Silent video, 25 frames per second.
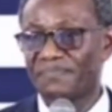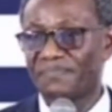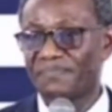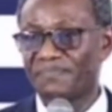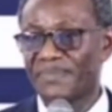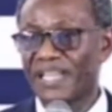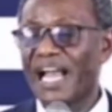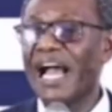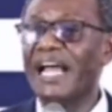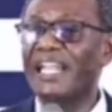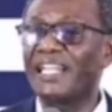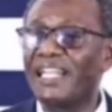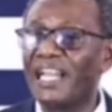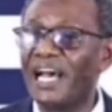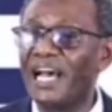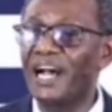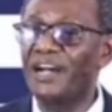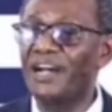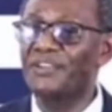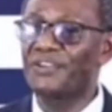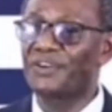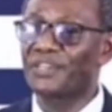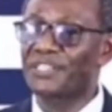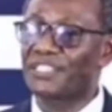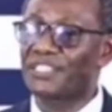Allow
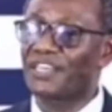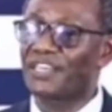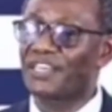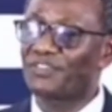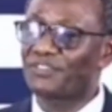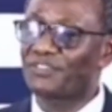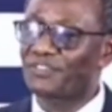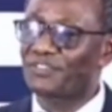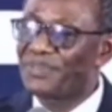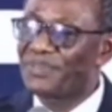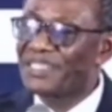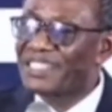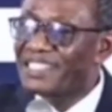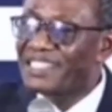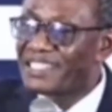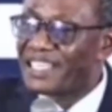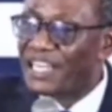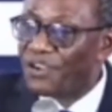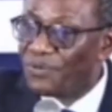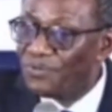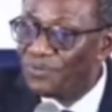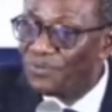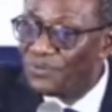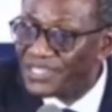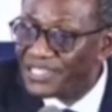yourself to be
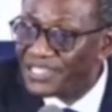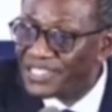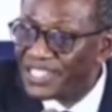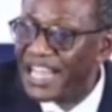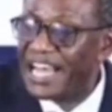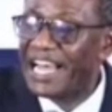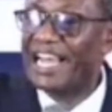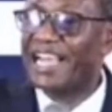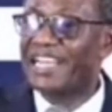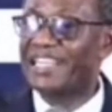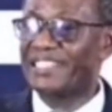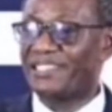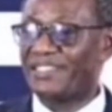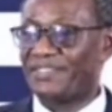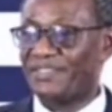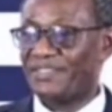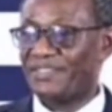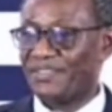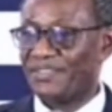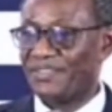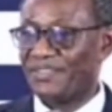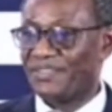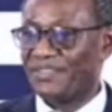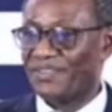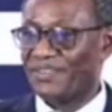circumcised
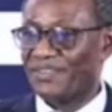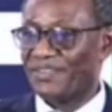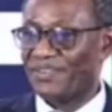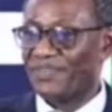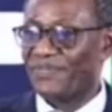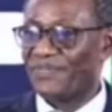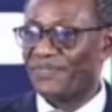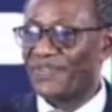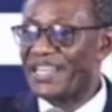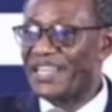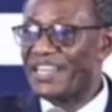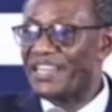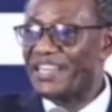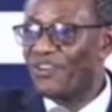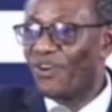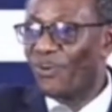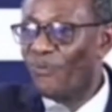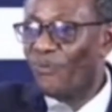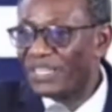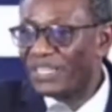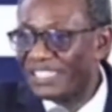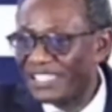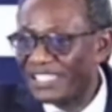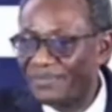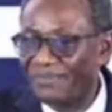of any
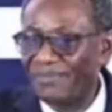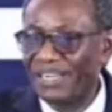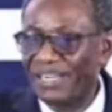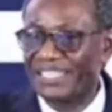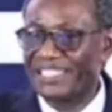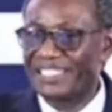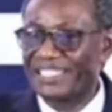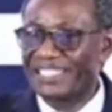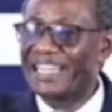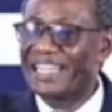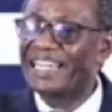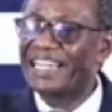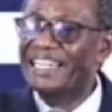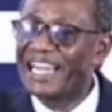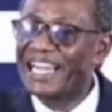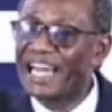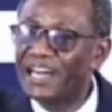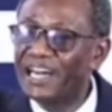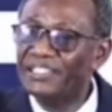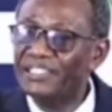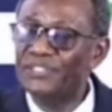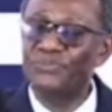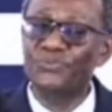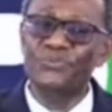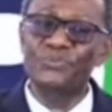unwanted material
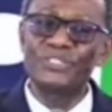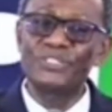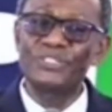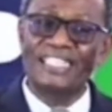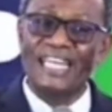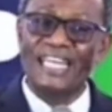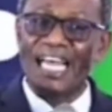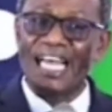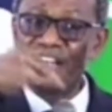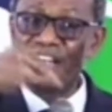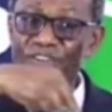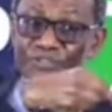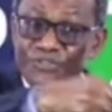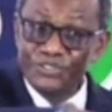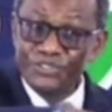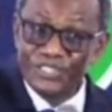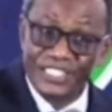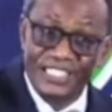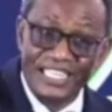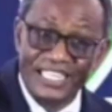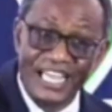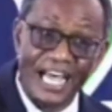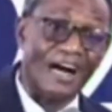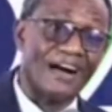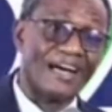that will
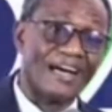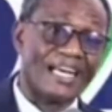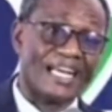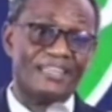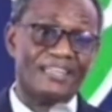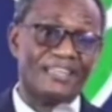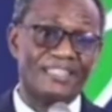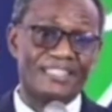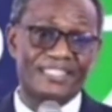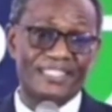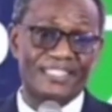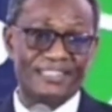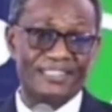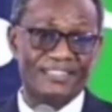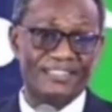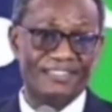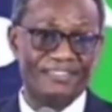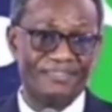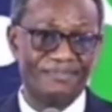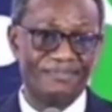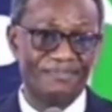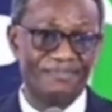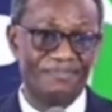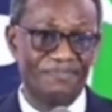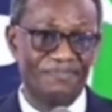dilute our culture.
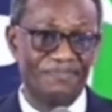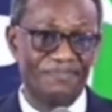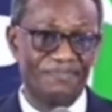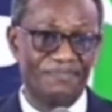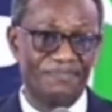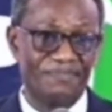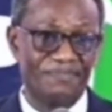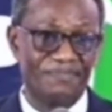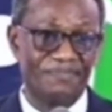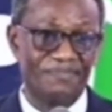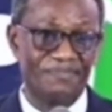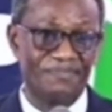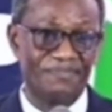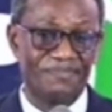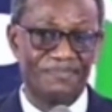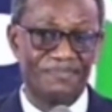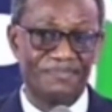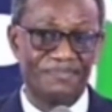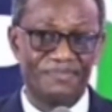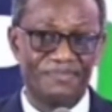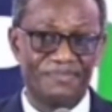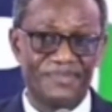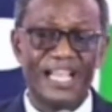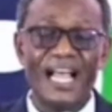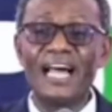
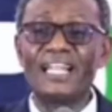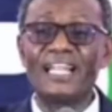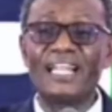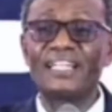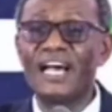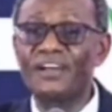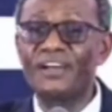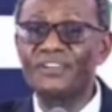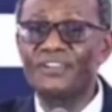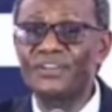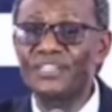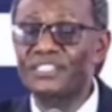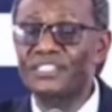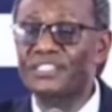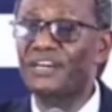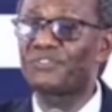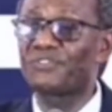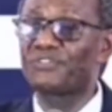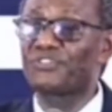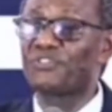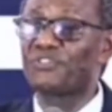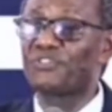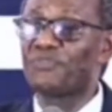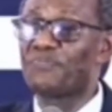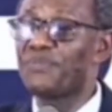Allow yourself
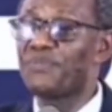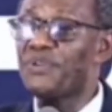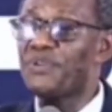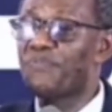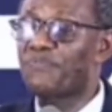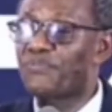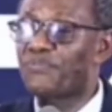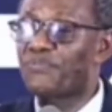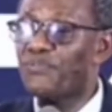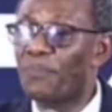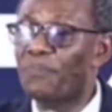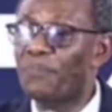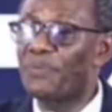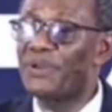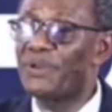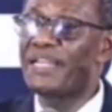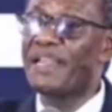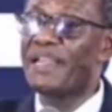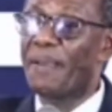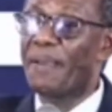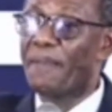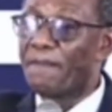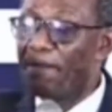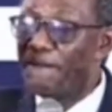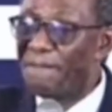to be properly
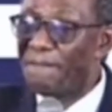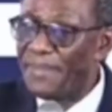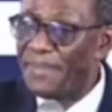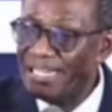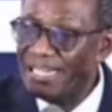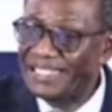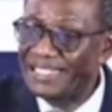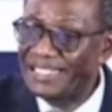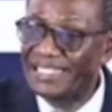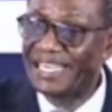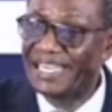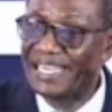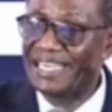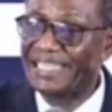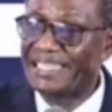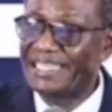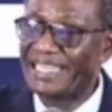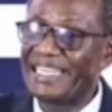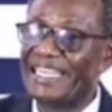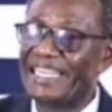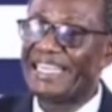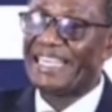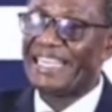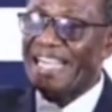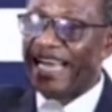mentored
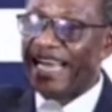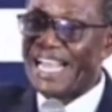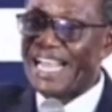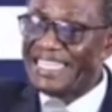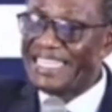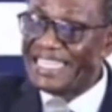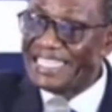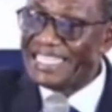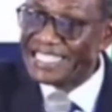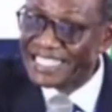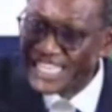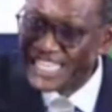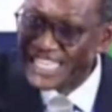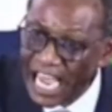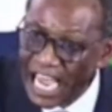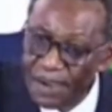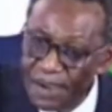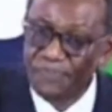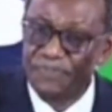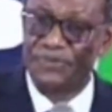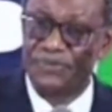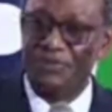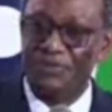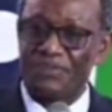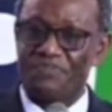and
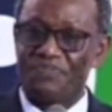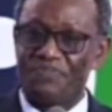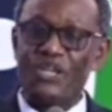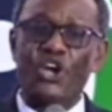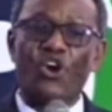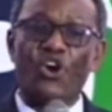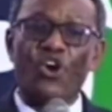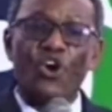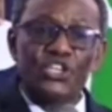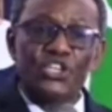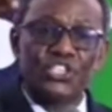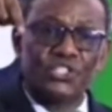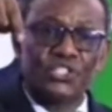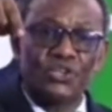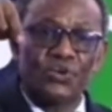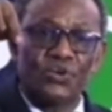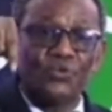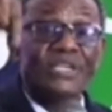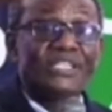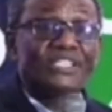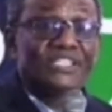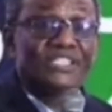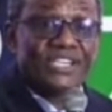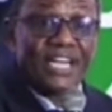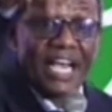disciple because
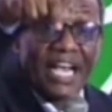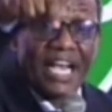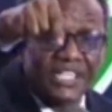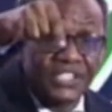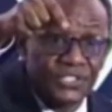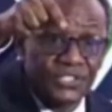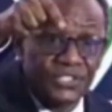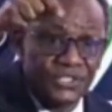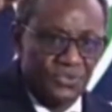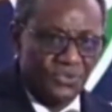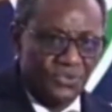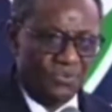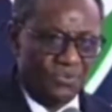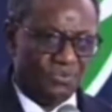we trust you.